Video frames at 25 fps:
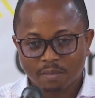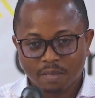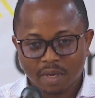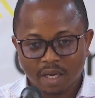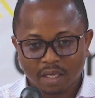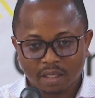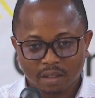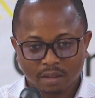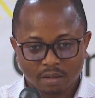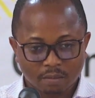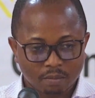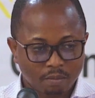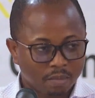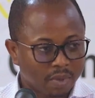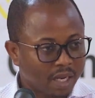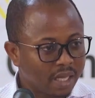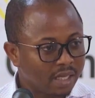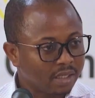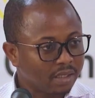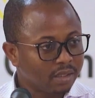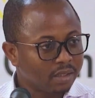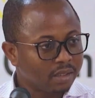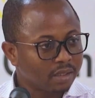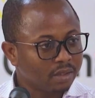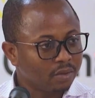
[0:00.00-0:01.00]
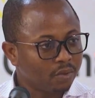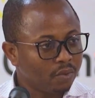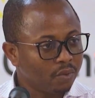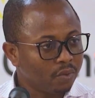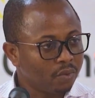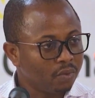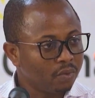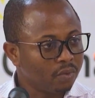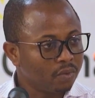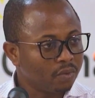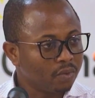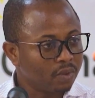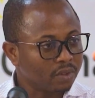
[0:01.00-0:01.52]
Michael Blank,
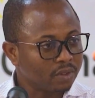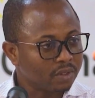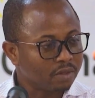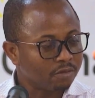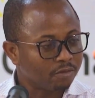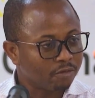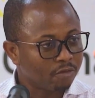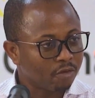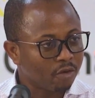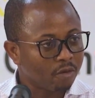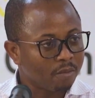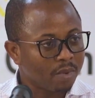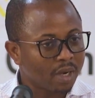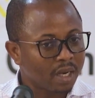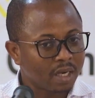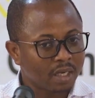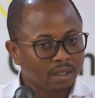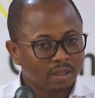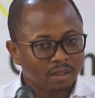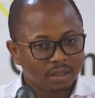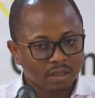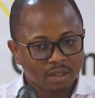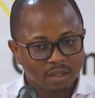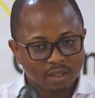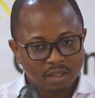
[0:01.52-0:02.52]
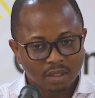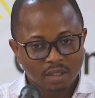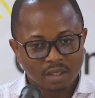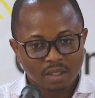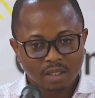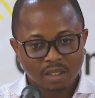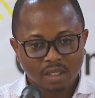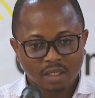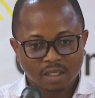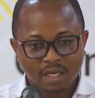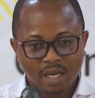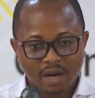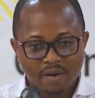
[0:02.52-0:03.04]
who was the former
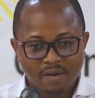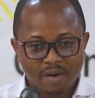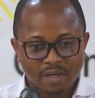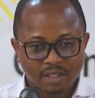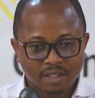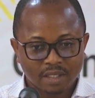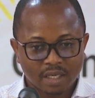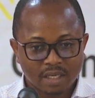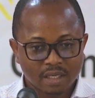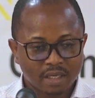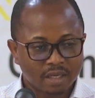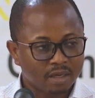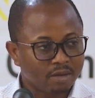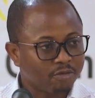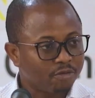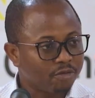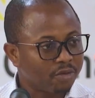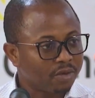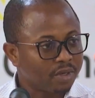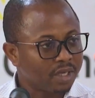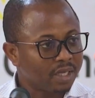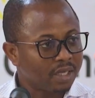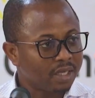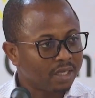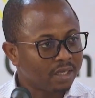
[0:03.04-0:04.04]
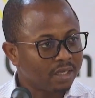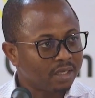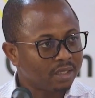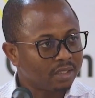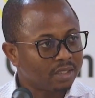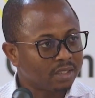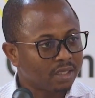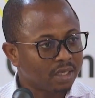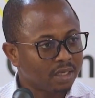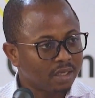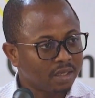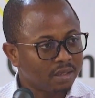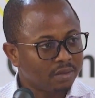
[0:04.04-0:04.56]
director here for the
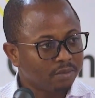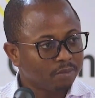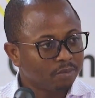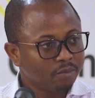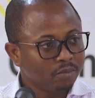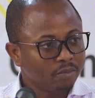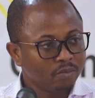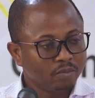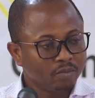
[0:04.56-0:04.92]
AHK.